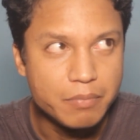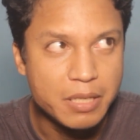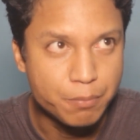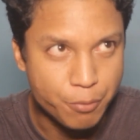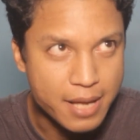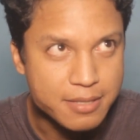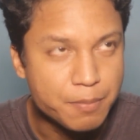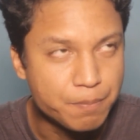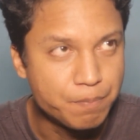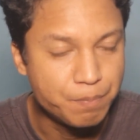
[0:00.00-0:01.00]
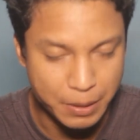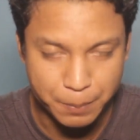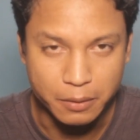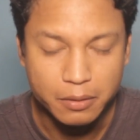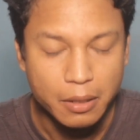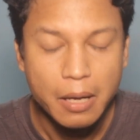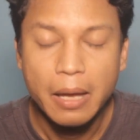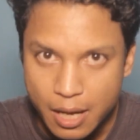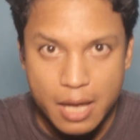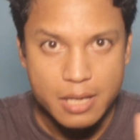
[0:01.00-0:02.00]
impress people
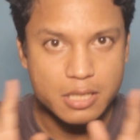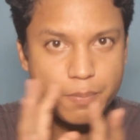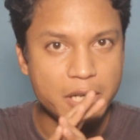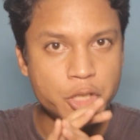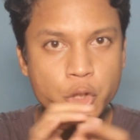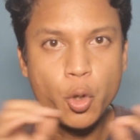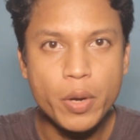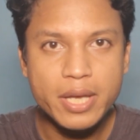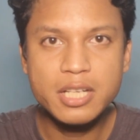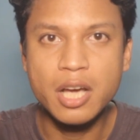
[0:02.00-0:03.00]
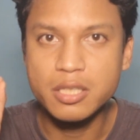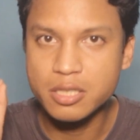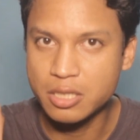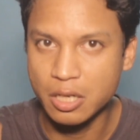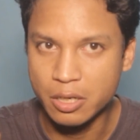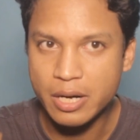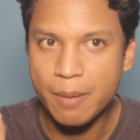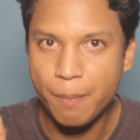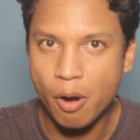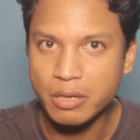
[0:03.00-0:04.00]
is by showing concern
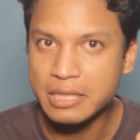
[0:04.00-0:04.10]
about